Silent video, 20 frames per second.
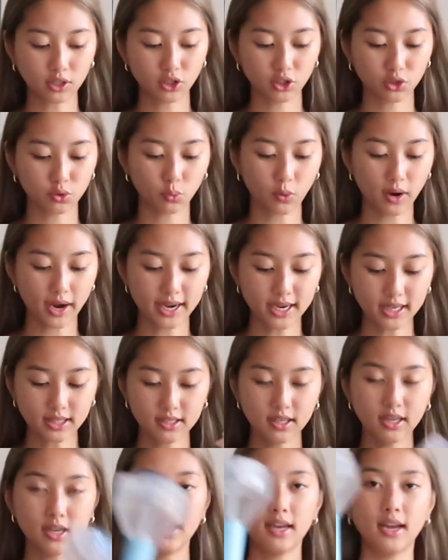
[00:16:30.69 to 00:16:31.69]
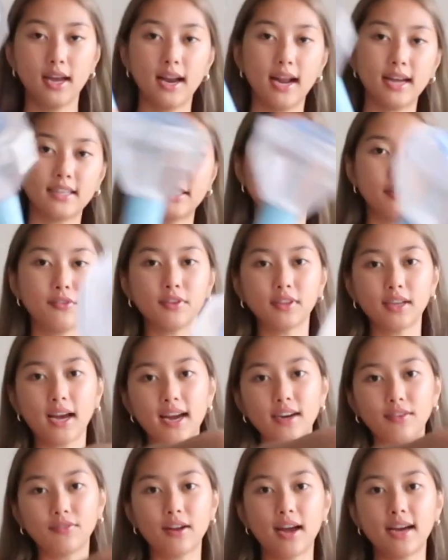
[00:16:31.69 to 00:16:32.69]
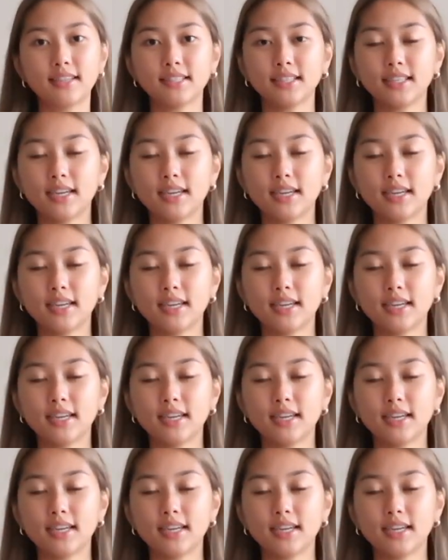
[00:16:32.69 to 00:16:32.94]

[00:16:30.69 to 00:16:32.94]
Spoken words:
just white, it has different kind of lights.